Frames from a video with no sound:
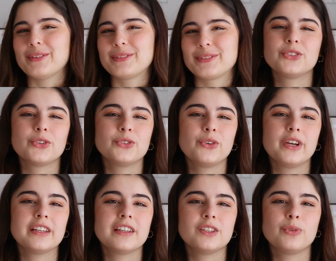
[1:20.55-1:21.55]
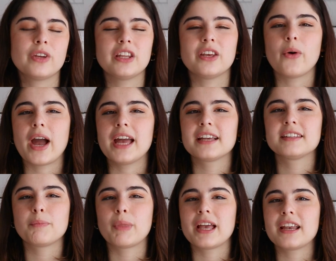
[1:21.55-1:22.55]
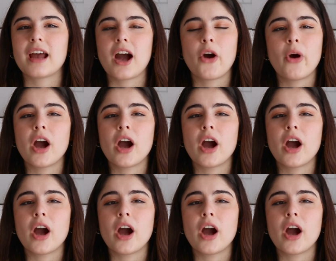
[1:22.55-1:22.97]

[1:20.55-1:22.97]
Also, during this video, I explained how